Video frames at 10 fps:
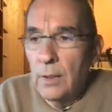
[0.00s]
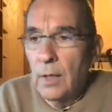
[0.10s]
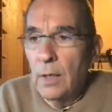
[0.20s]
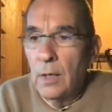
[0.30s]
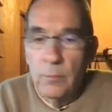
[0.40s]

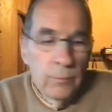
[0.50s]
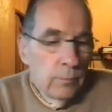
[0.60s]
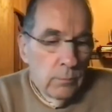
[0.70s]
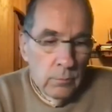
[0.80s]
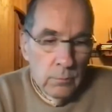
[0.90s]

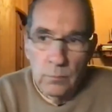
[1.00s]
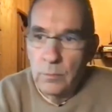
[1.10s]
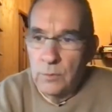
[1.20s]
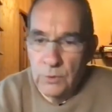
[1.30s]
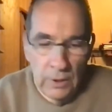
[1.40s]

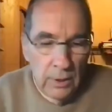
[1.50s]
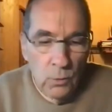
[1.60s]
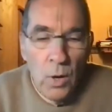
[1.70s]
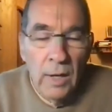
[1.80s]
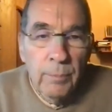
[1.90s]
sit in
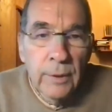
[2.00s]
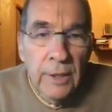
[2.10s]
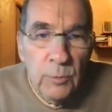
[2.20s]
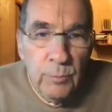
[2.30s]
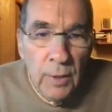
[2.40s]
a quiet place